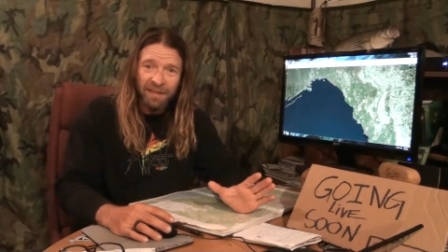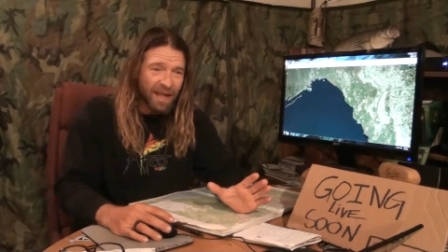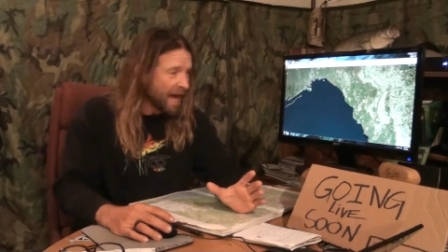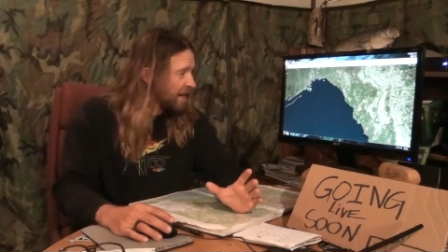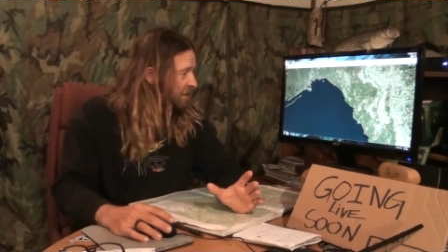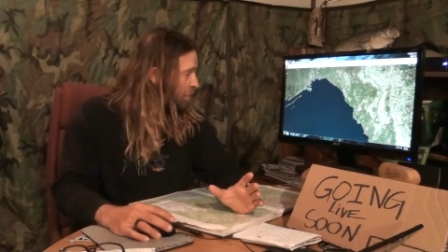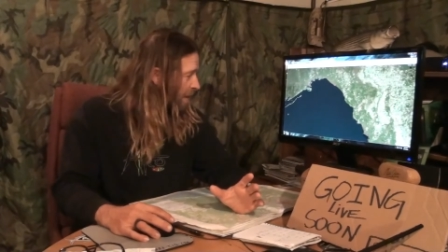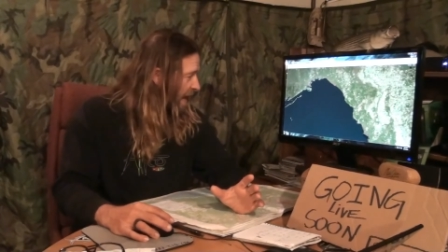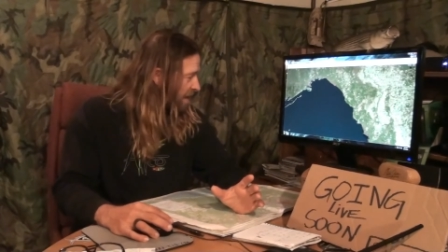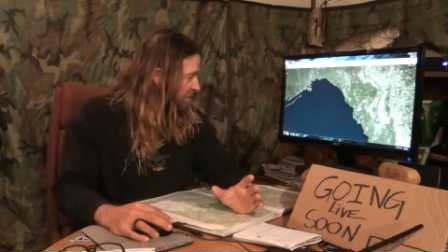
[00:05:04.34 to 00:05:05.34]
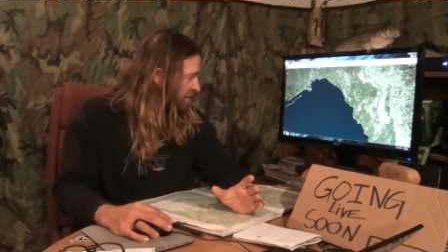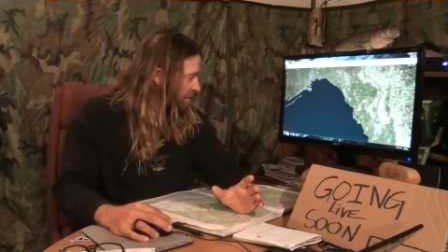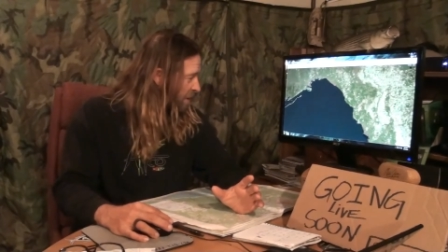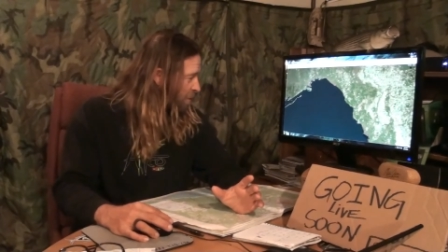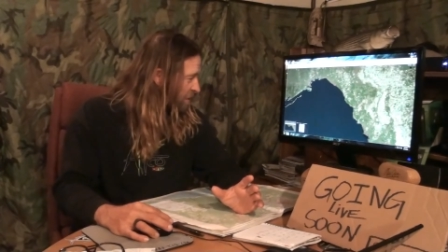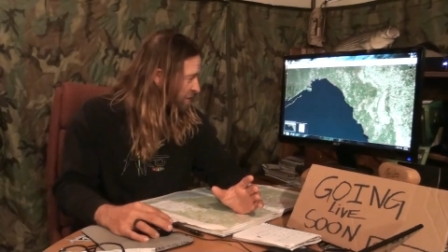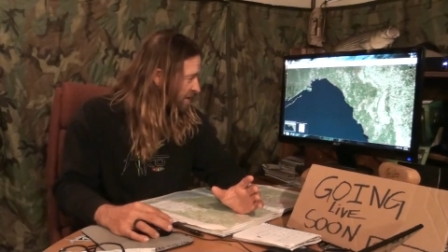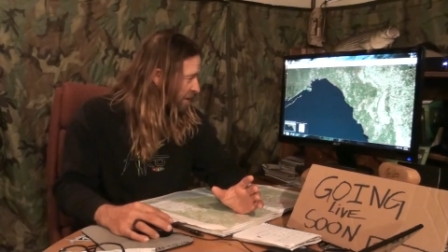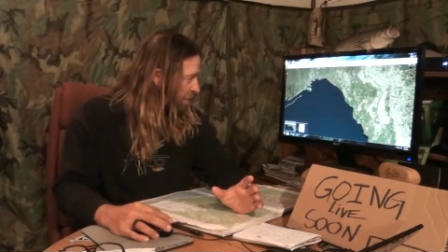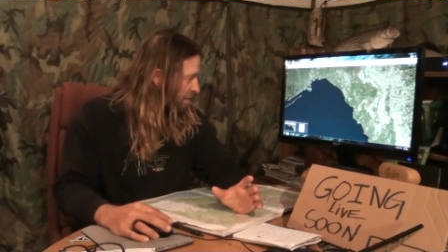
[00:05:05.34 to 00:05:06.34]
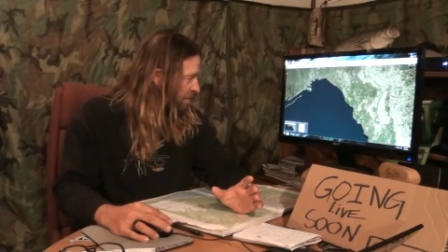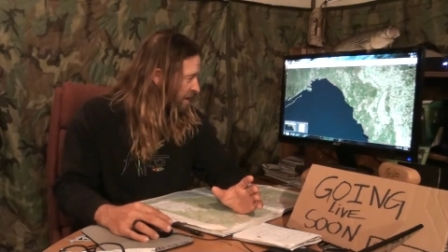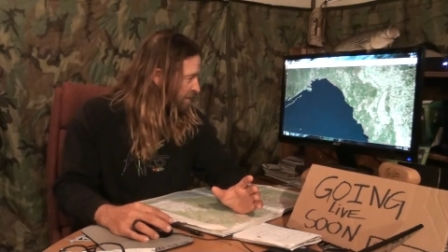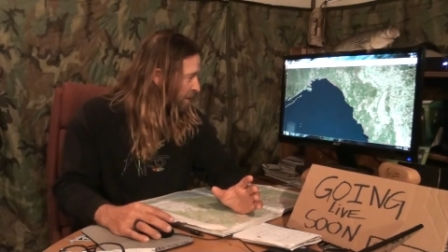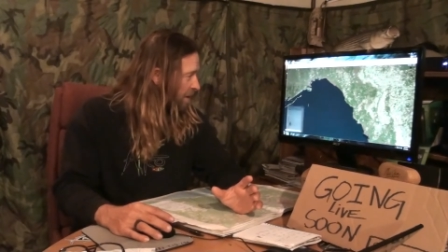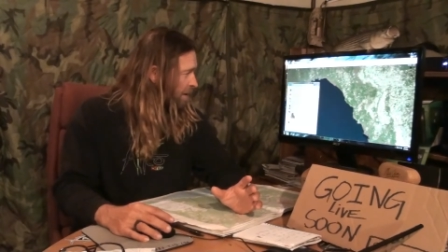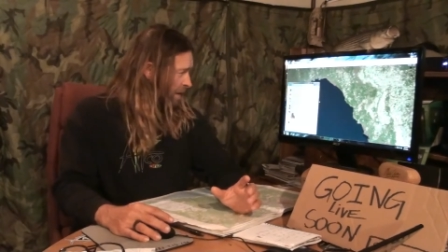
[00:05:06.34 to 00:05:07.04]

to that, I do want to answer some of the questions that are on Facebook.